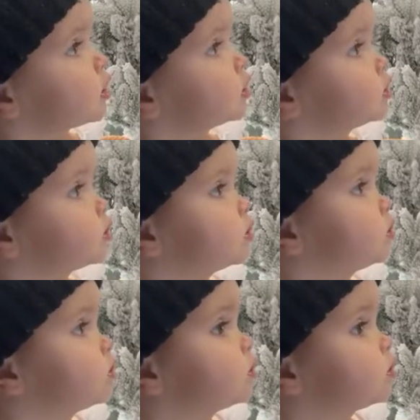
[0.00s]

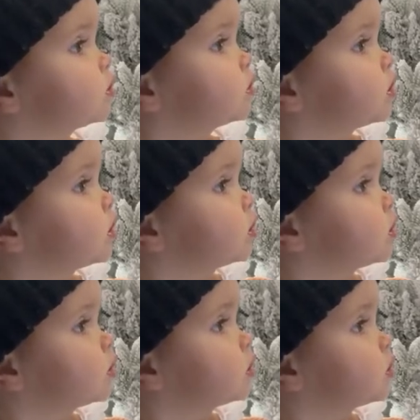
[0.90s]

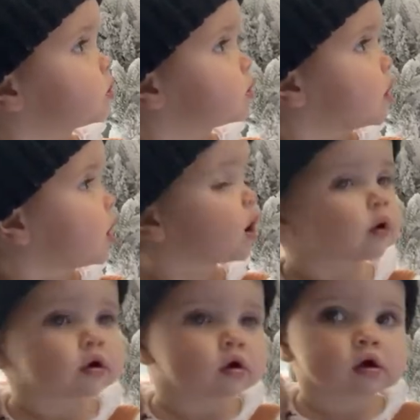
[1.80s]

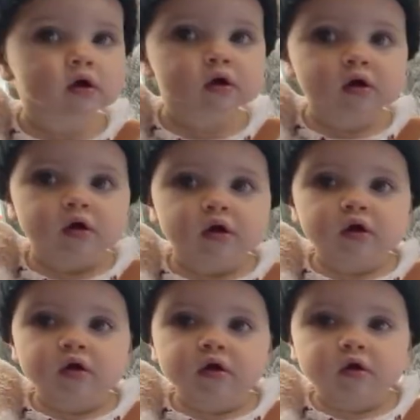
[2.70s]

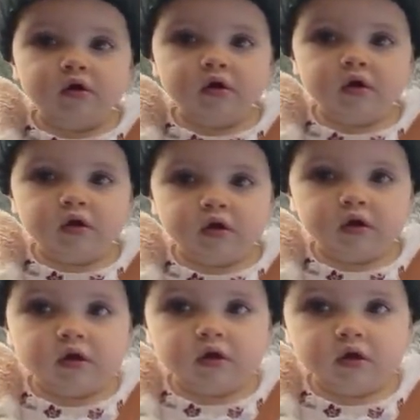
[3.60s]

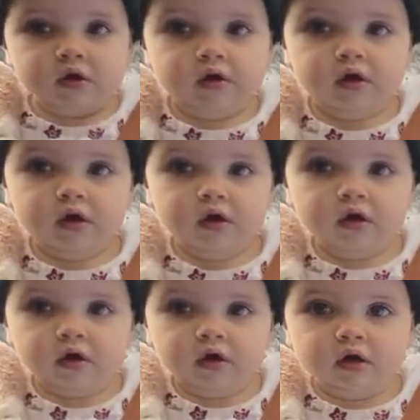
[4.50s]

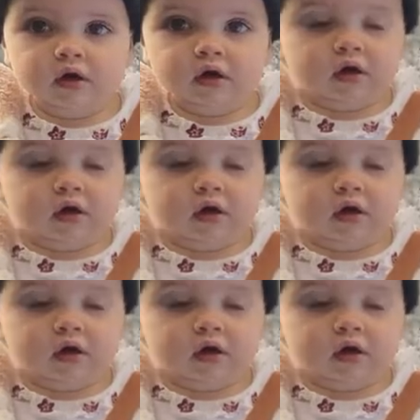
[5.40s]
(no one is talking)